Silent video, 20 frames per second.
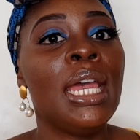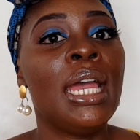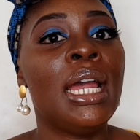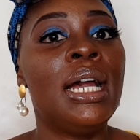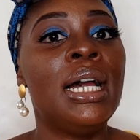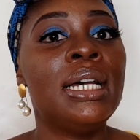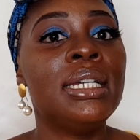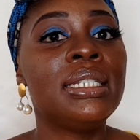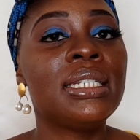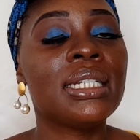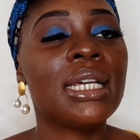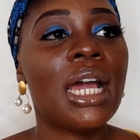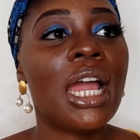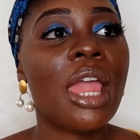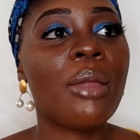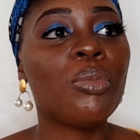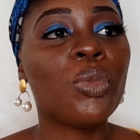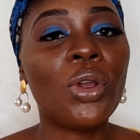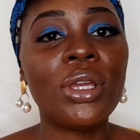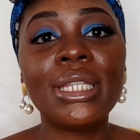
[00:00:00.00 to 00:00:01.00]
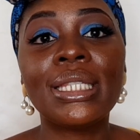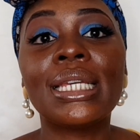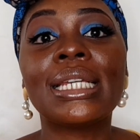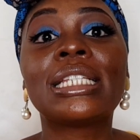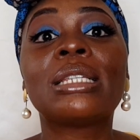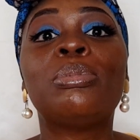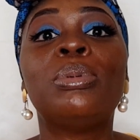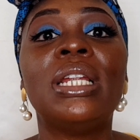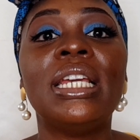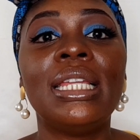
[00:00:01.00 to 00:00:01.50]
And I'm going to
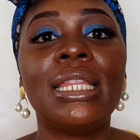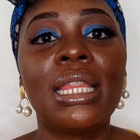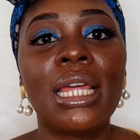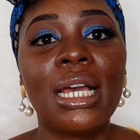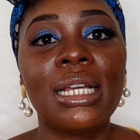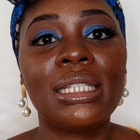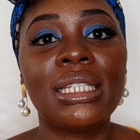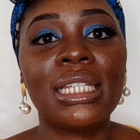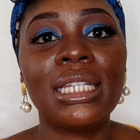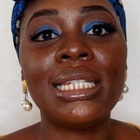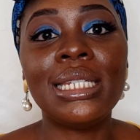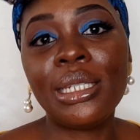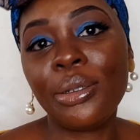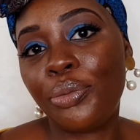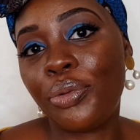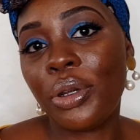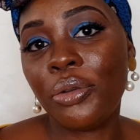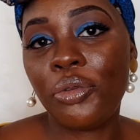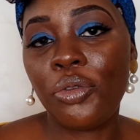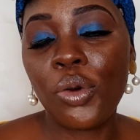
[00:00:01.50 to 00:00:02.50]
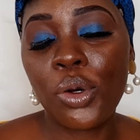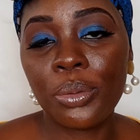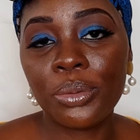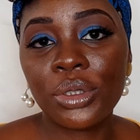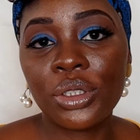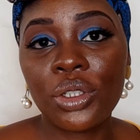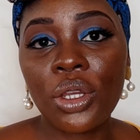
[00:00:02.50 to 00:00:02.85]
explain that in different forms.